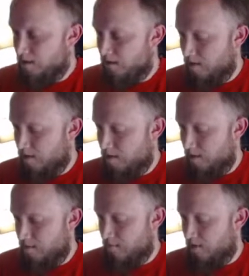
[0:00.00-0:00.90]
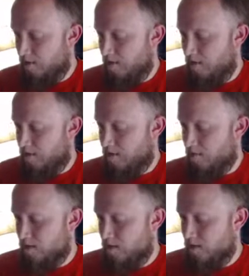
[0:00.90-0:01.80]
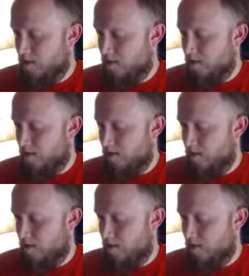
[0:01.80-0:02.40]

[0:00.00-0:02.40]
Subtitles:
Then we're going to go with